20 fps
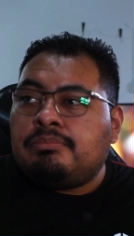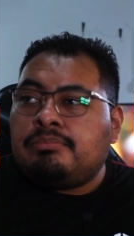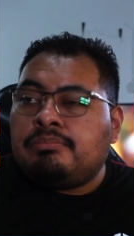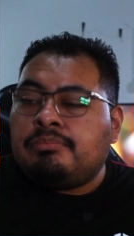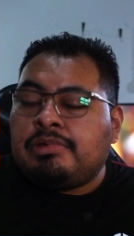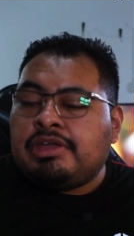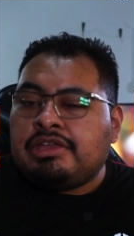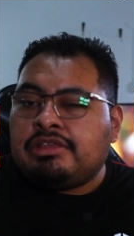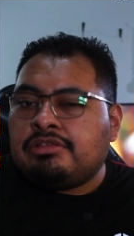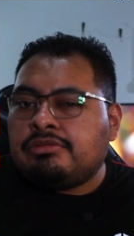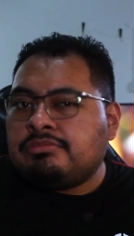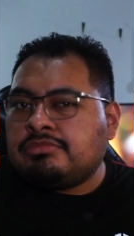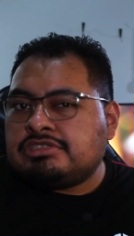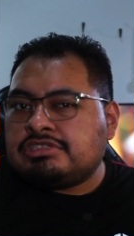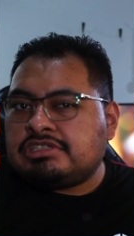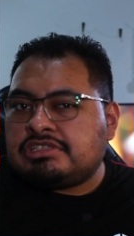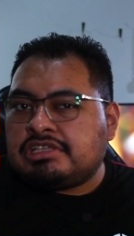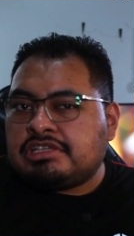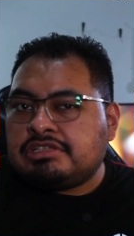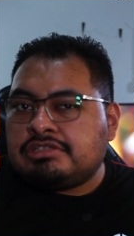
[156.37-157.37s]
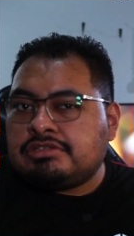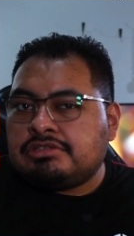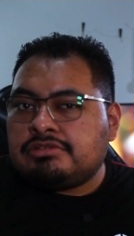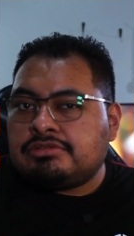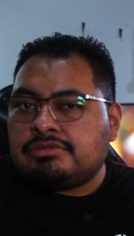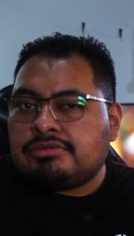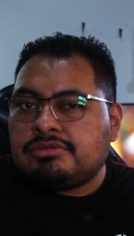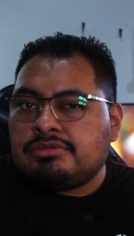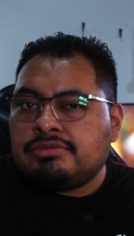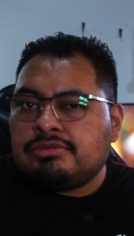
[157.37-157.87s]
pay too much attention
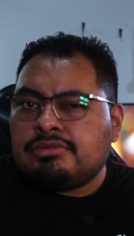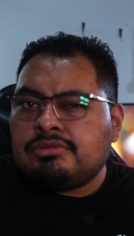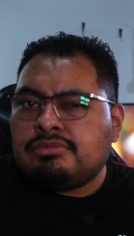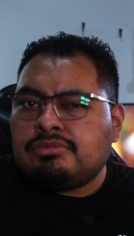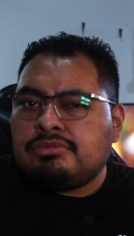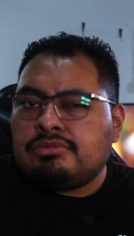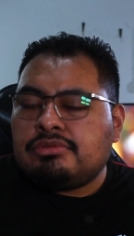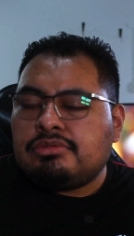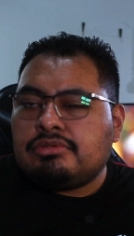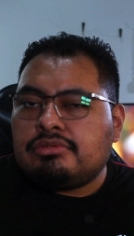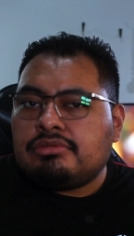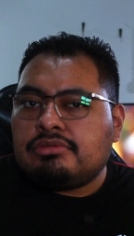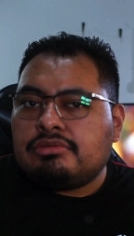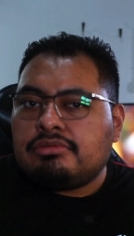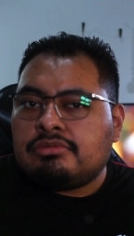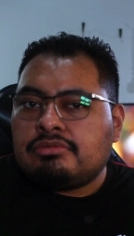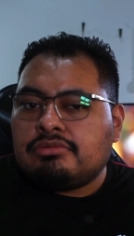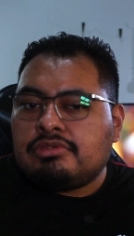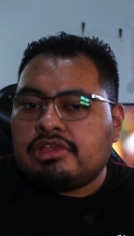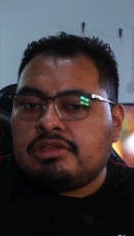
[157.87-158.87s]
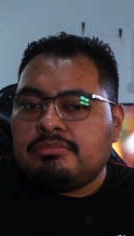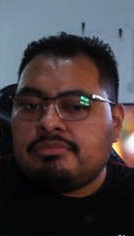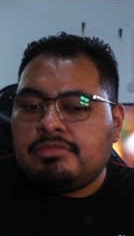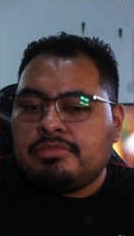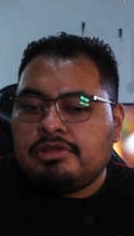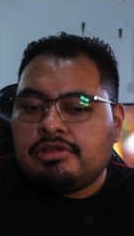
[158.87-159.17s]
to to them